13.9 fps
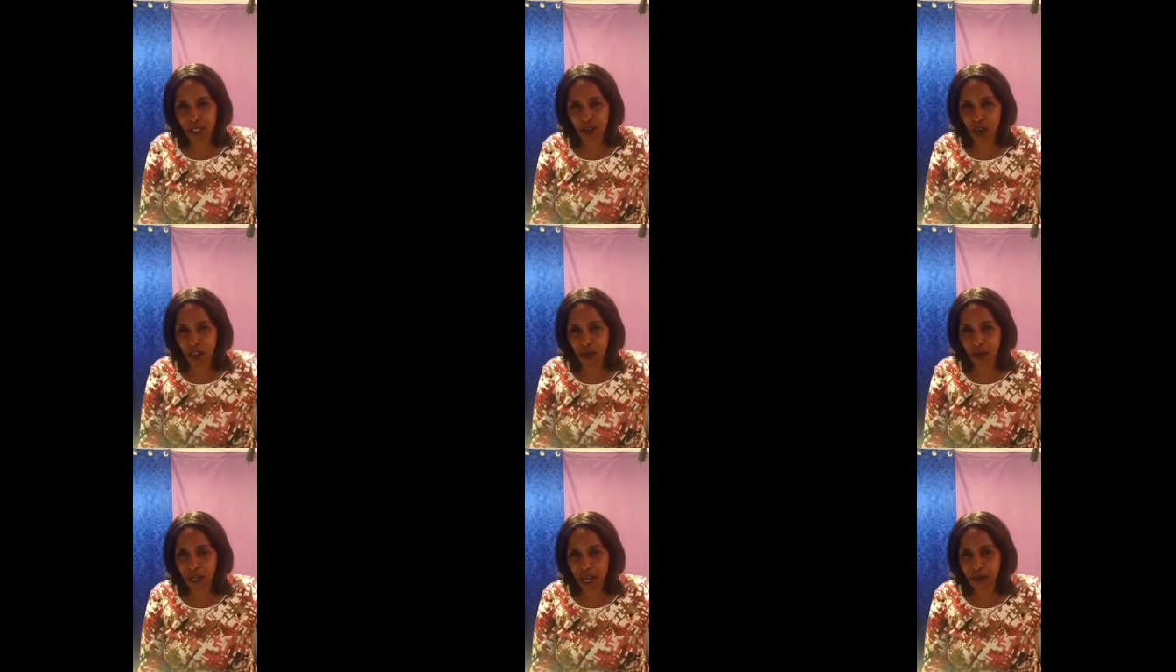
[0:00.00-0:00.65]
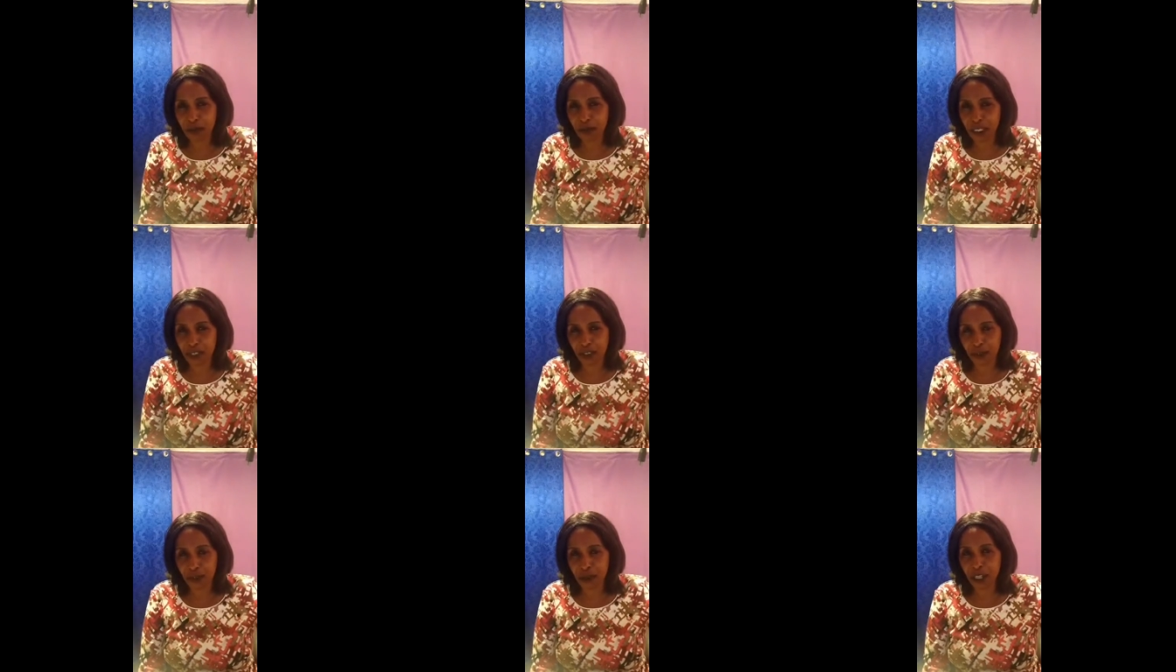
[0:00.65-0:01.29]
God will have mass
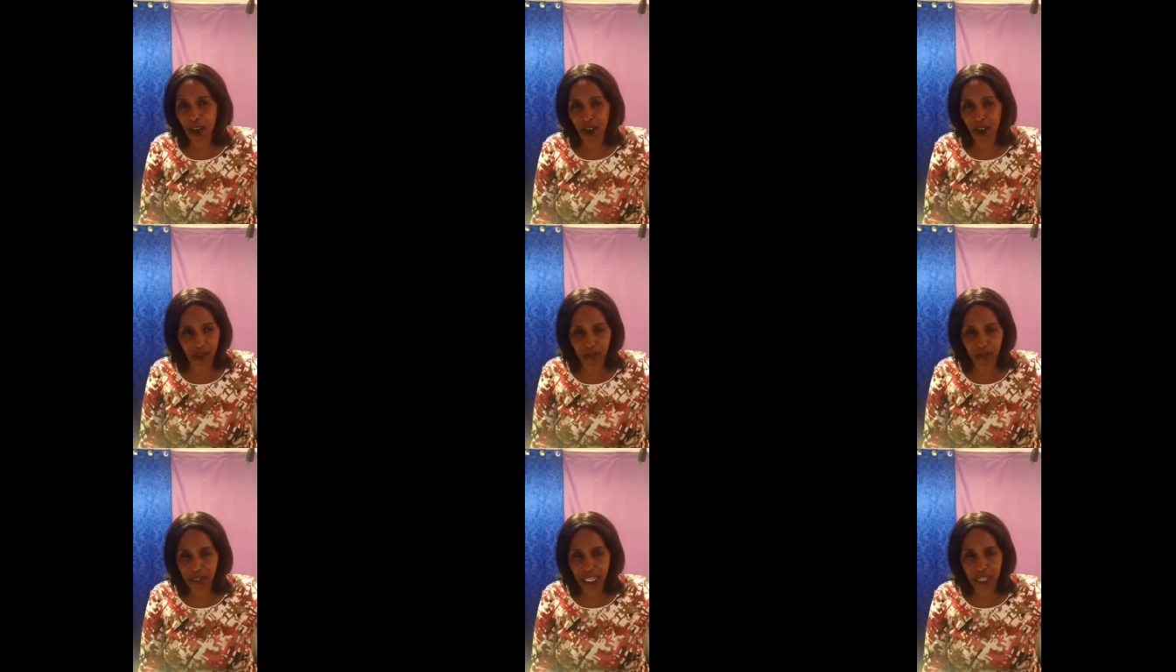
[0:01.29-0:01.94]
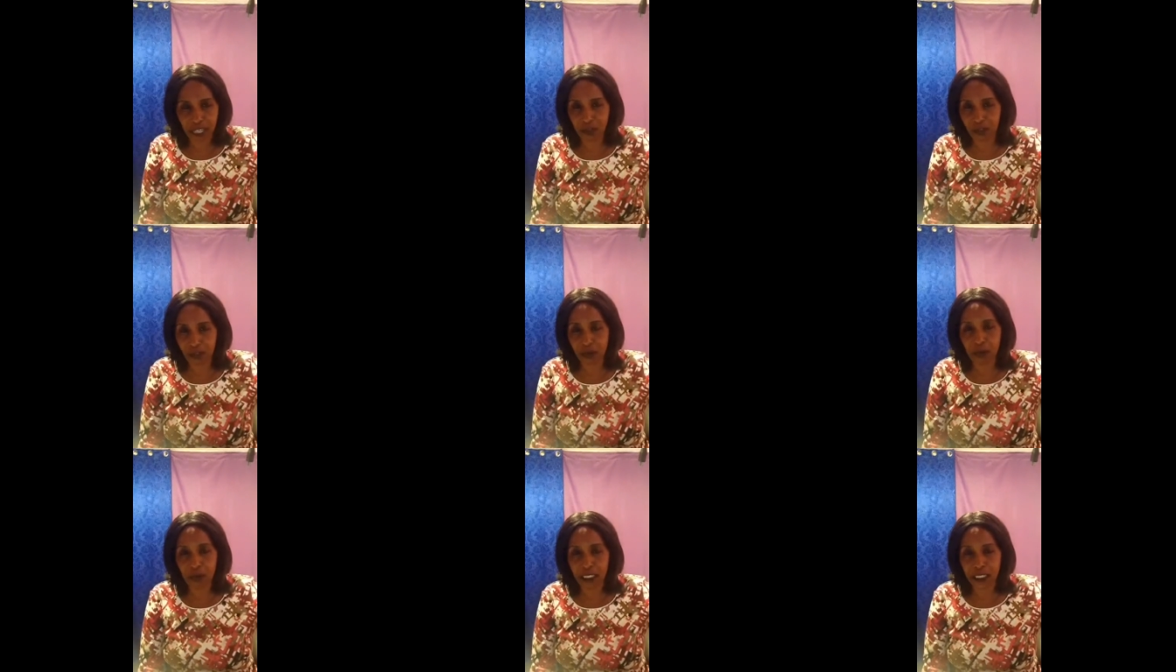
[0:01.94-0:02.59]
on me, or I don't know,
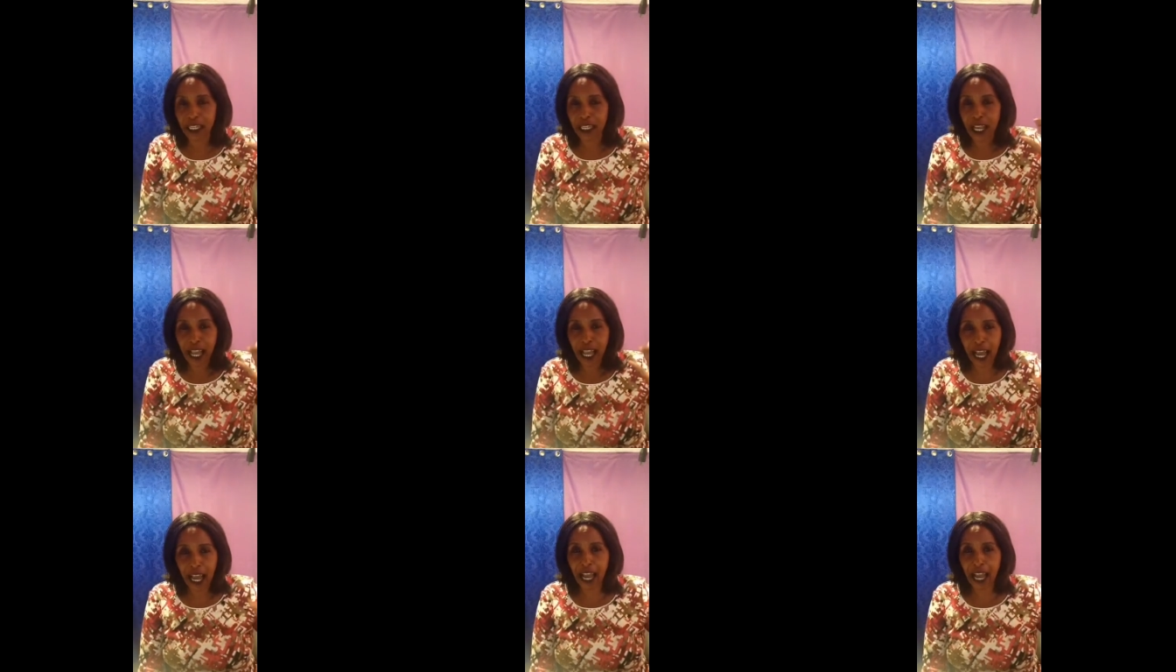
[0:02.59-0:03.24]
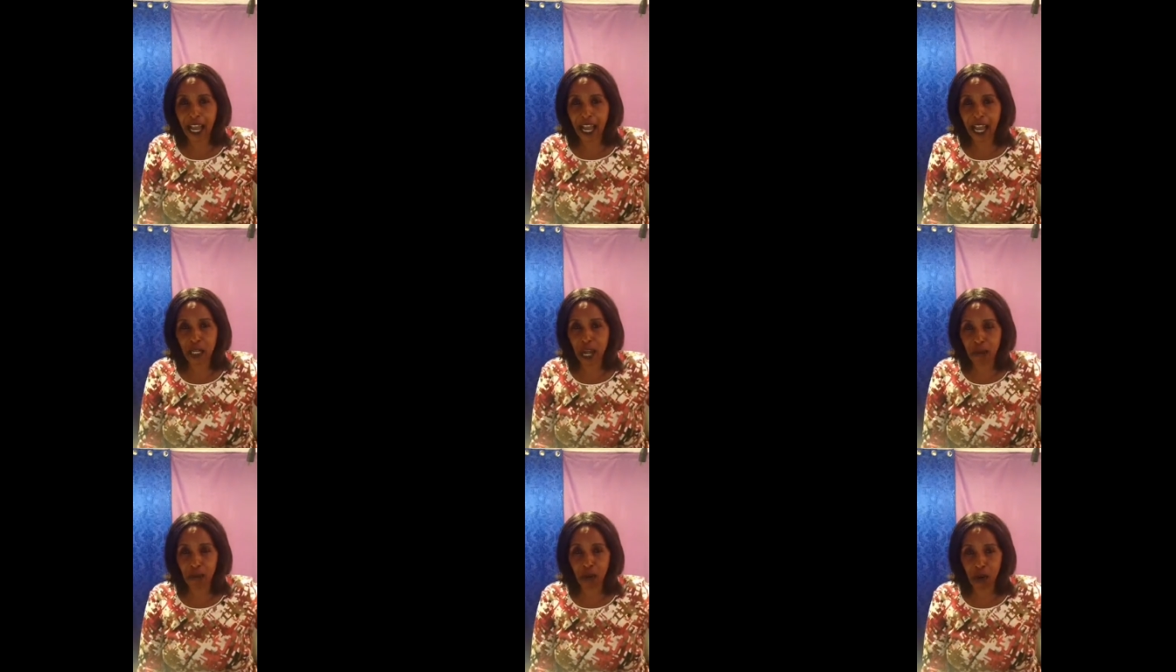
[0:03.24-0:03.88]
but I will
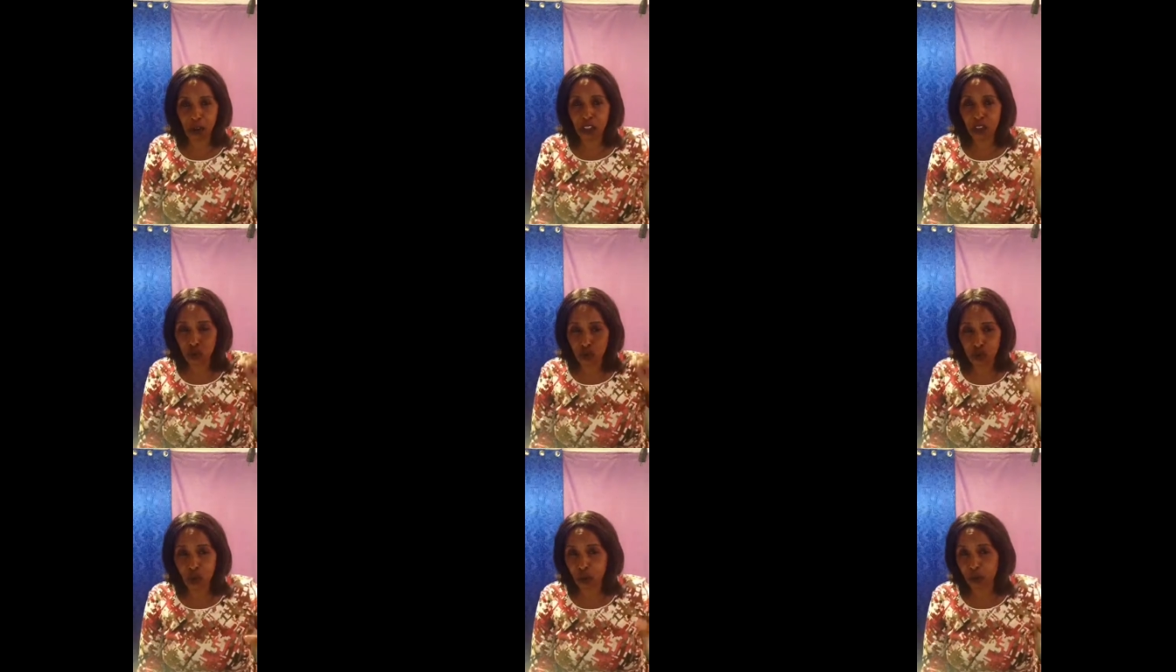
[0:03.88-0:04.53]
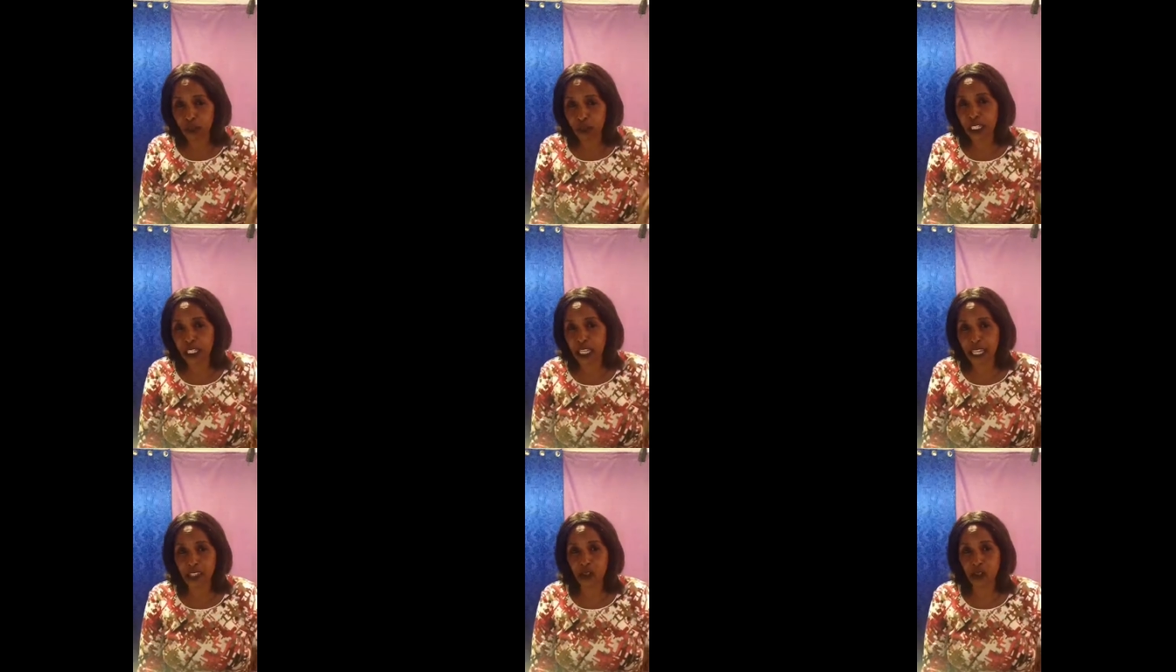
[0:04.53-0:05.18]
come on tomorrow morning,
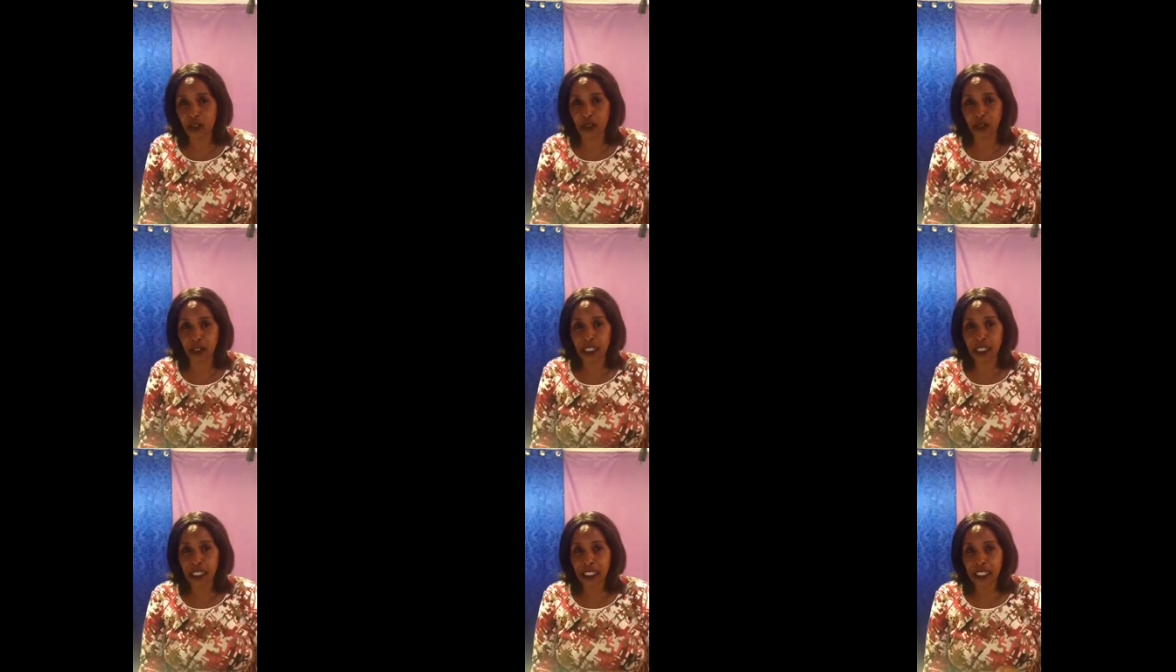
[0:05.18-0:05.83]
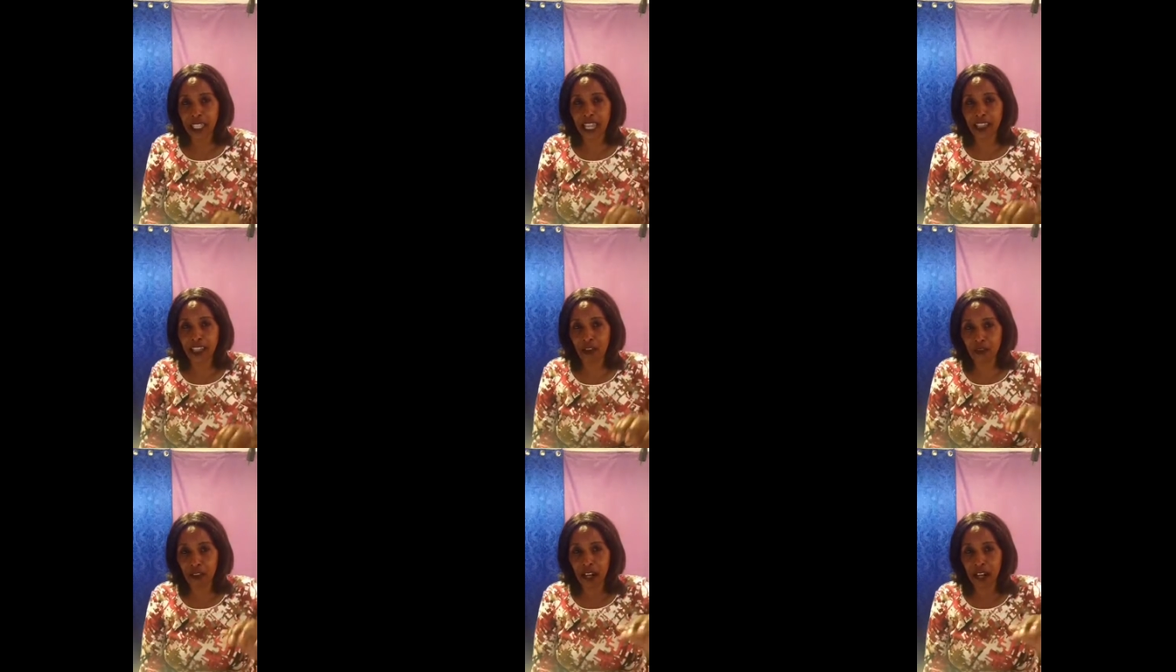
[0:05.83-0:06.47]
8 o'clock. Thank
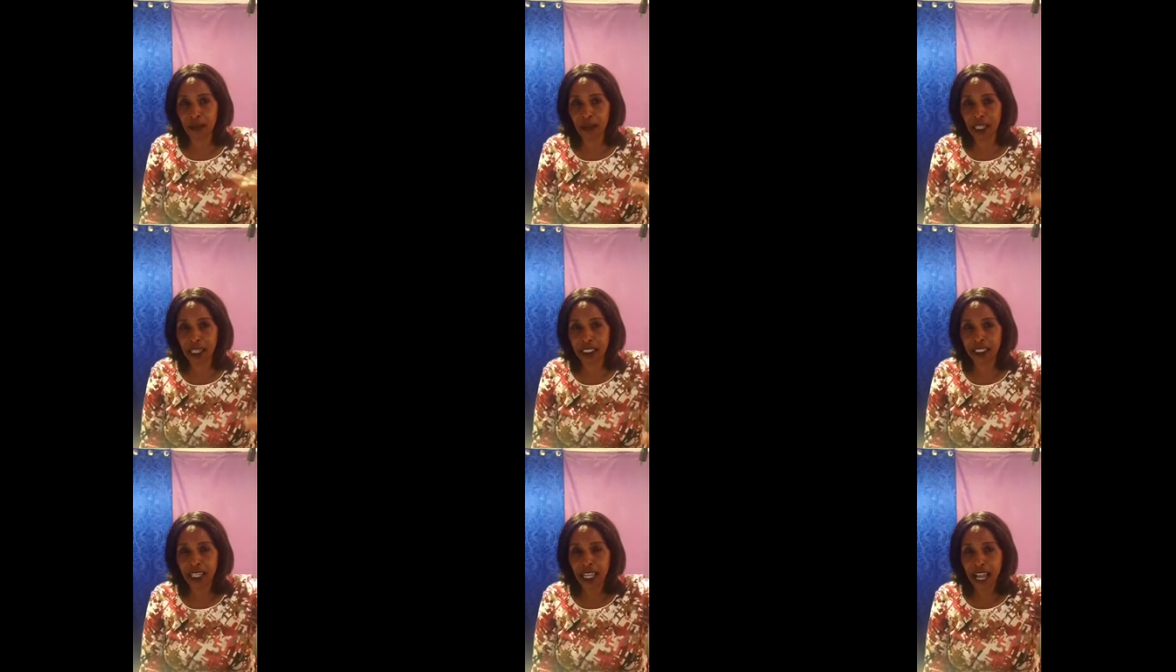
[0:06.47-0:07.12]
you very much.